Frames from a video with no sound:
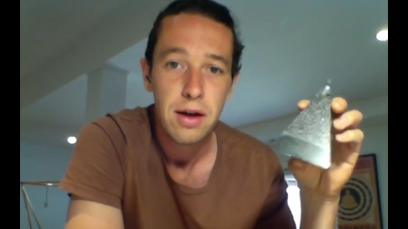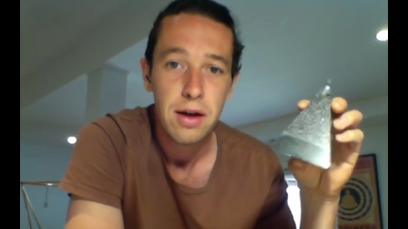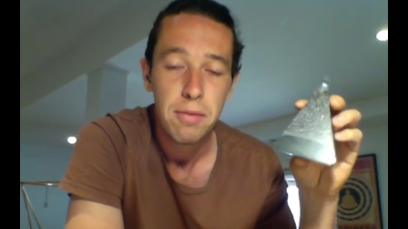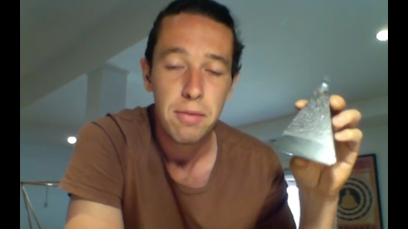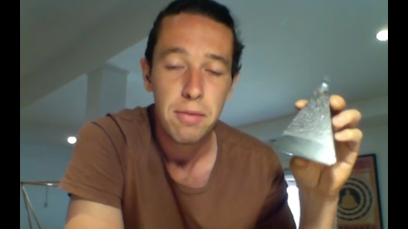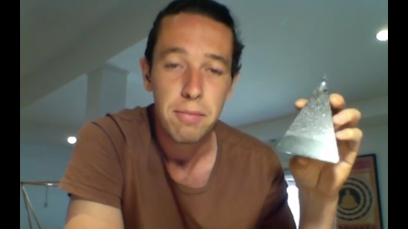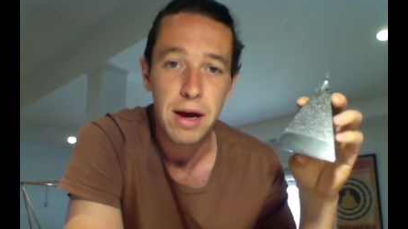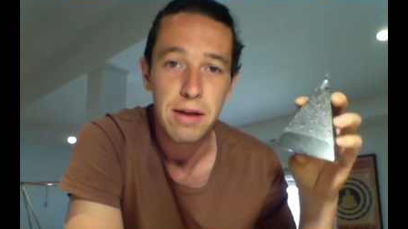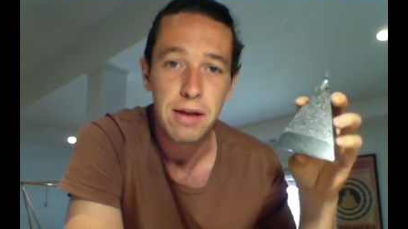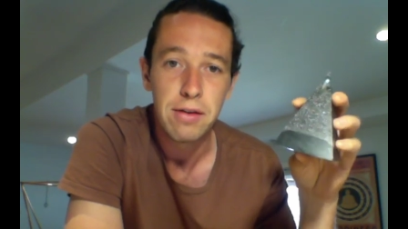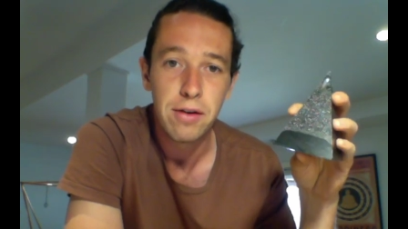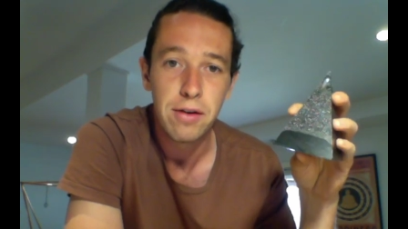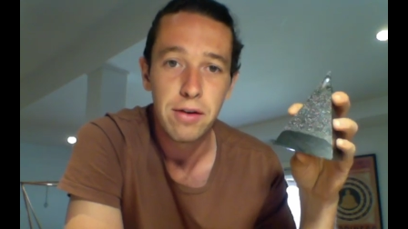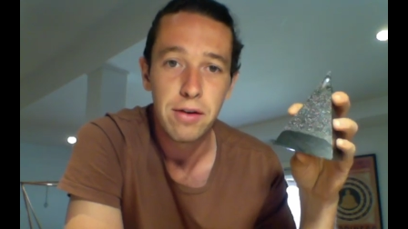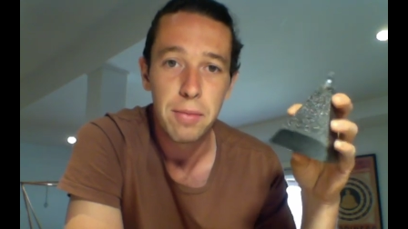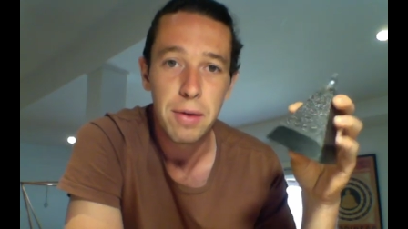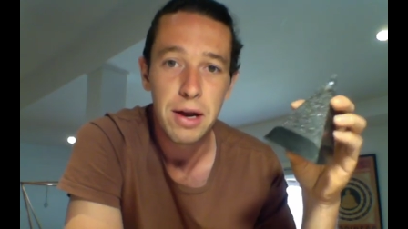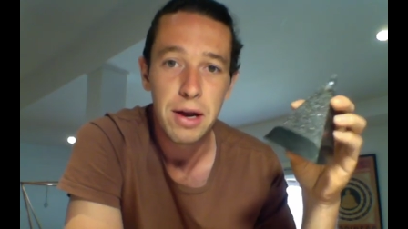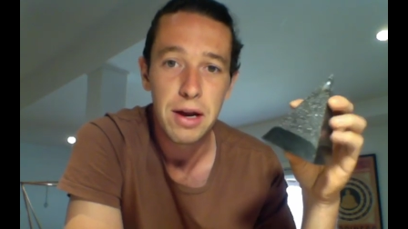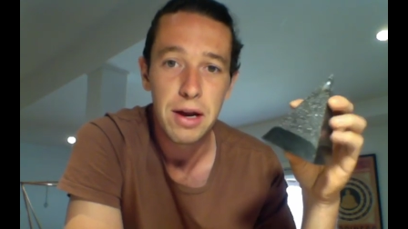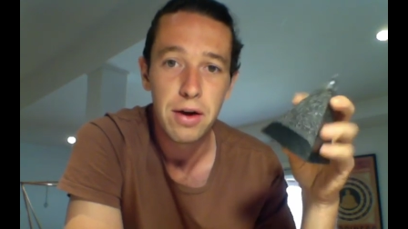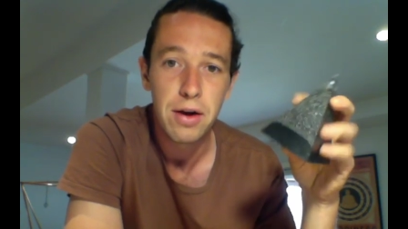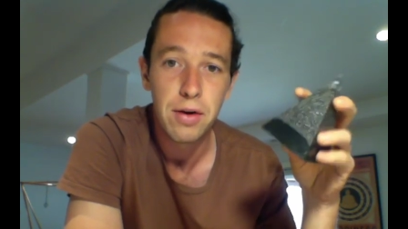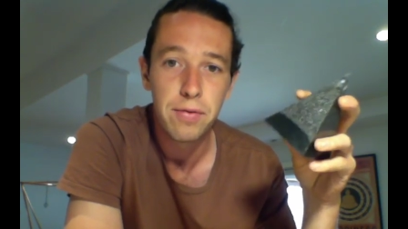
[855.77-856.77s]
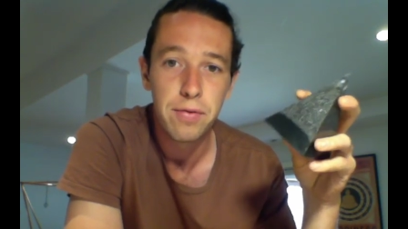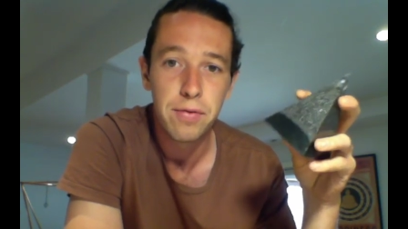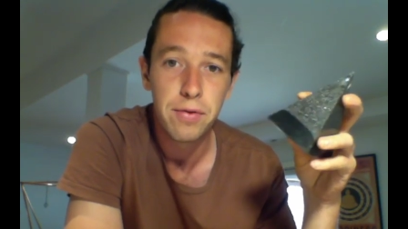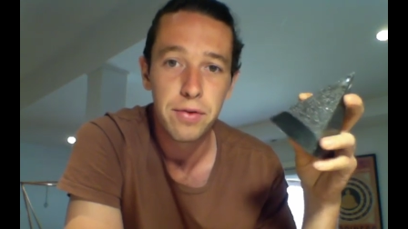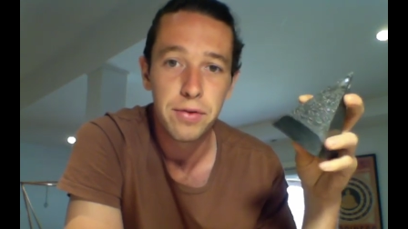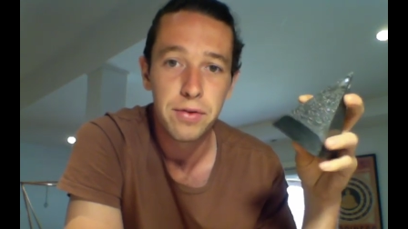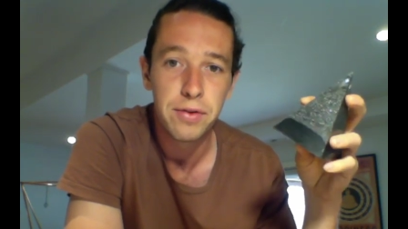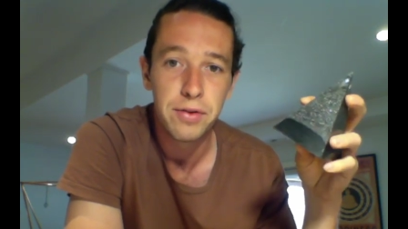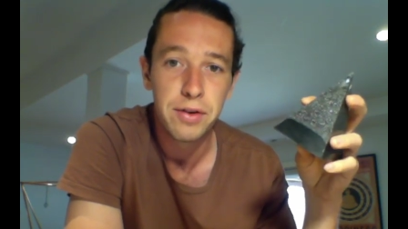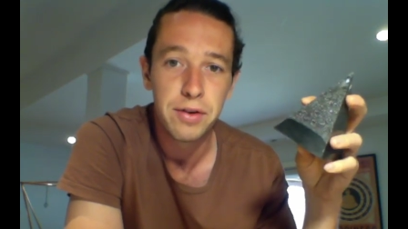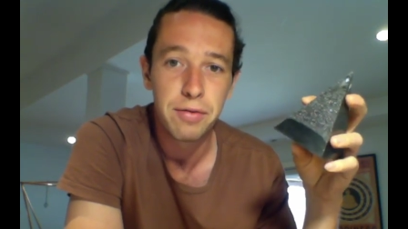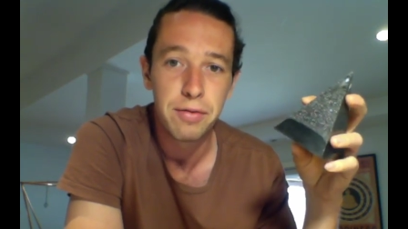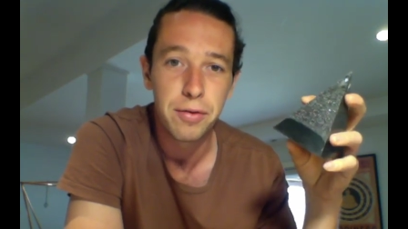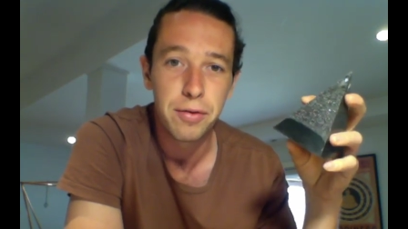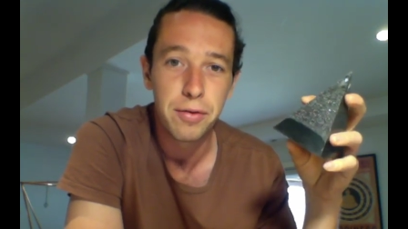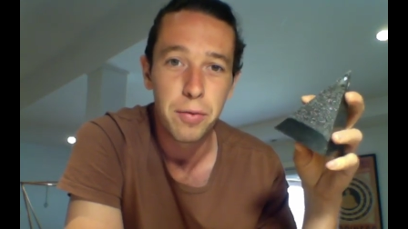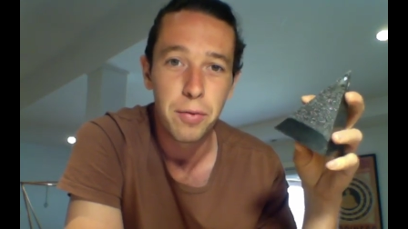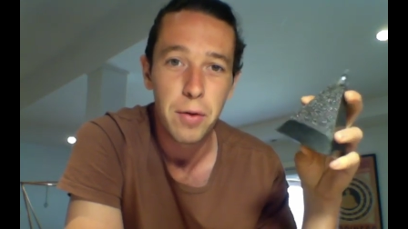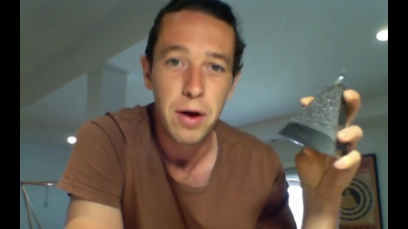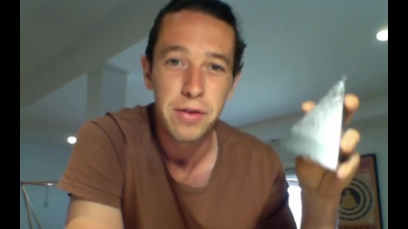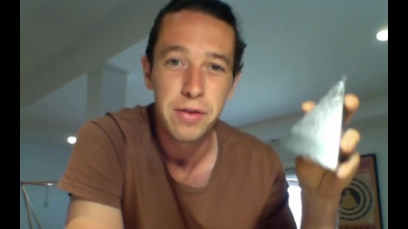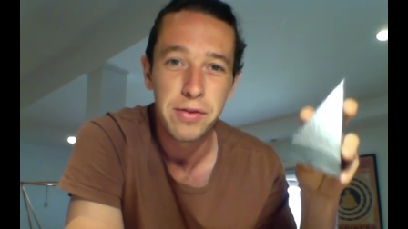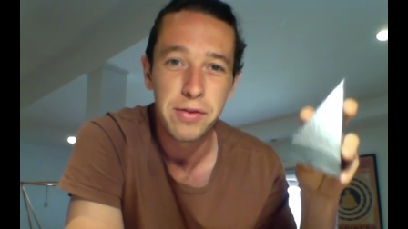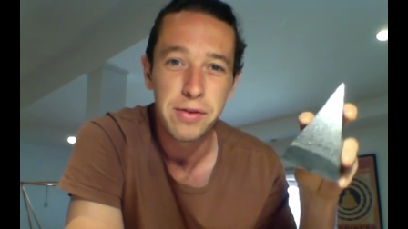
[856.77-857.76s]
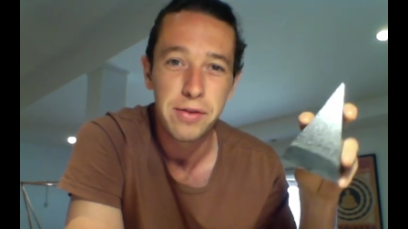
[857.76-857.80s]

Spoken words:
made so many of different ones.